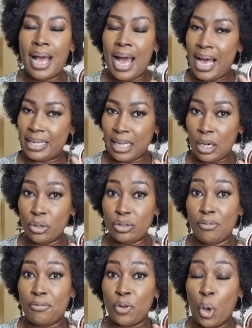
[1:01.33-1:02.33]
has a lot
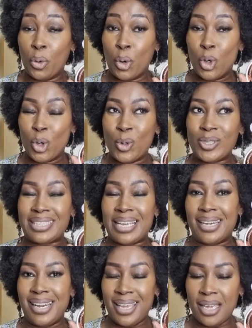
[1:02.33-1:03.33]
of floral notes
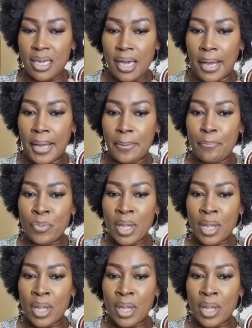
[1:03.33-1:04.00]
in here.